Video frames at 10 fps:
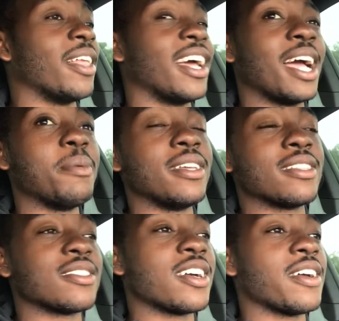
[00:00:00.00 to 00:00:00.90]
Like, I
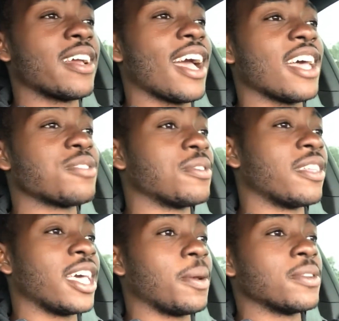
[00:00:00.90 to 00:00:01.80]
mean, sorry guys for the
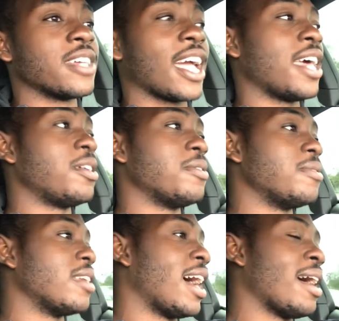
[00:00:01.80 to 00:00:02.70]
language. Like,
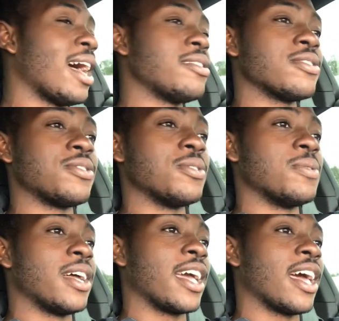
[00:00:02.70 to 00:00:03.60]
I just do
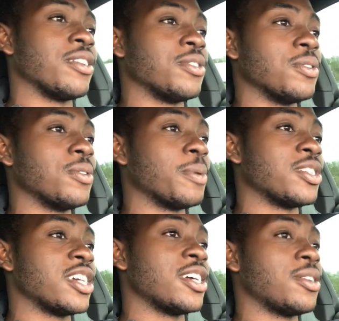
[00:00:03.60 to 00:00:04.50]
what I gotta do in my
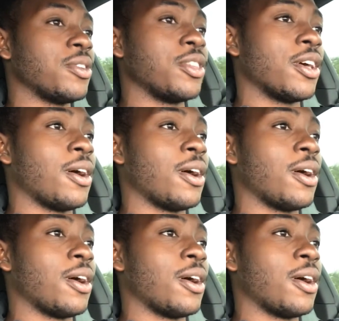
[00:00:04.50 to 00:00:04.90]
channel, you know.